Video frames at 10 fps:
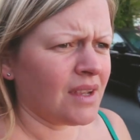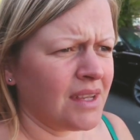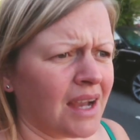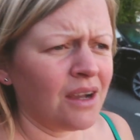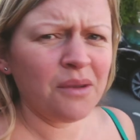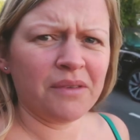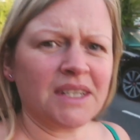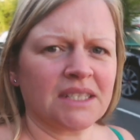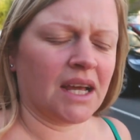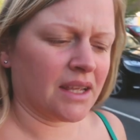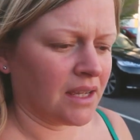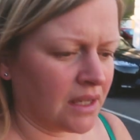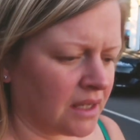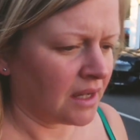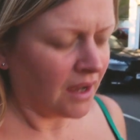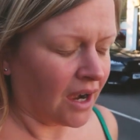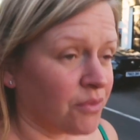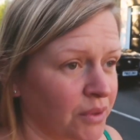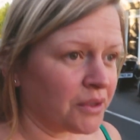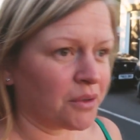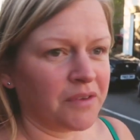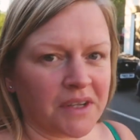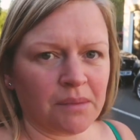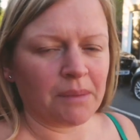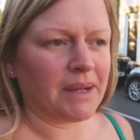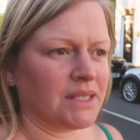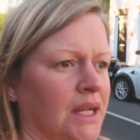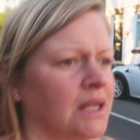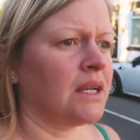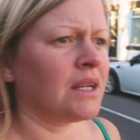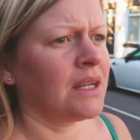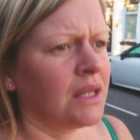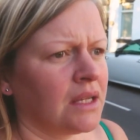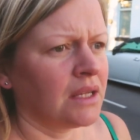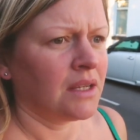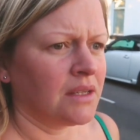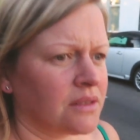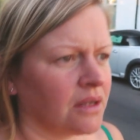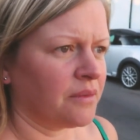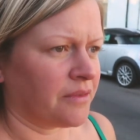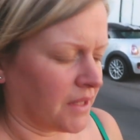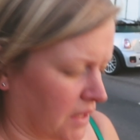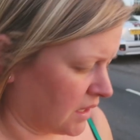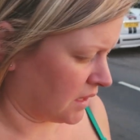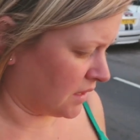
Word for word: yeah hopefully today I've woken up feeling a bit better so hopefully